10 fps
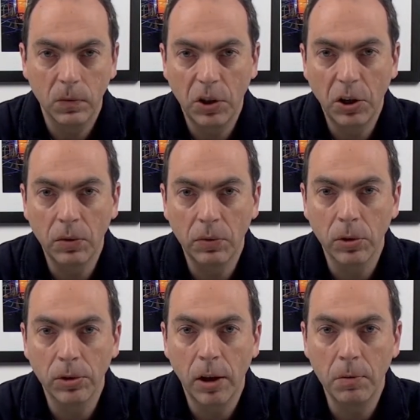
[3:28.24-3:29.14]
3 or
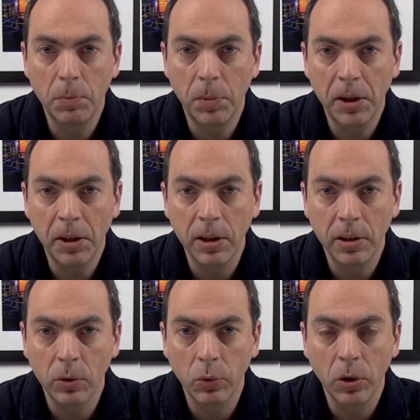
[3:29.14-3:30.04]
4 times per
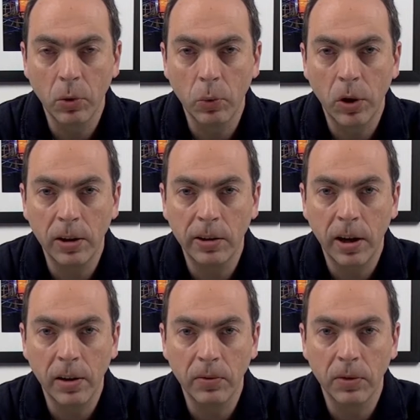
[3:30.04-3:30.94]
year doing
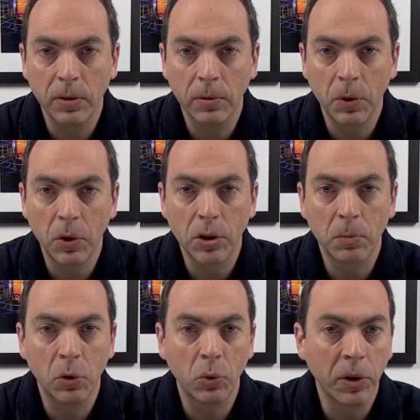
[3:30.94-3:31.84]
wildlife because I'm
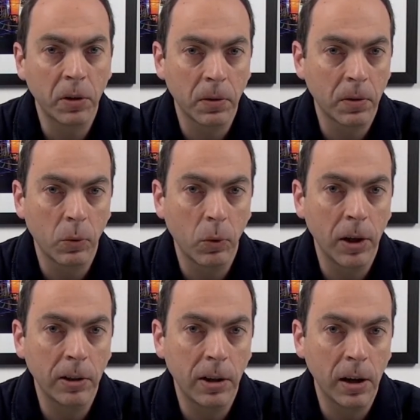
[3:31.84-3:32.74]
not doing
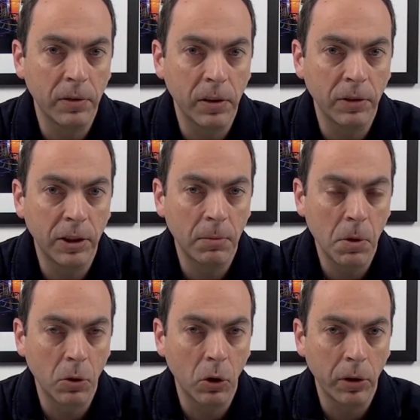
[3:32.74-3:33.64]
wildlife every time
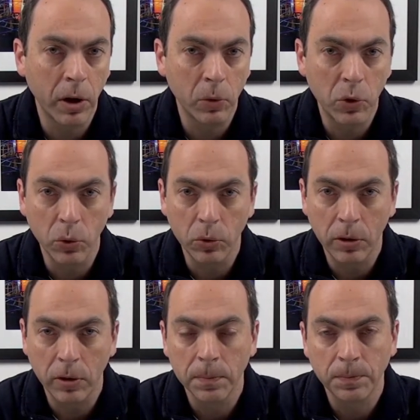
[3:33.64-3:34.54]
I'm going out shooting.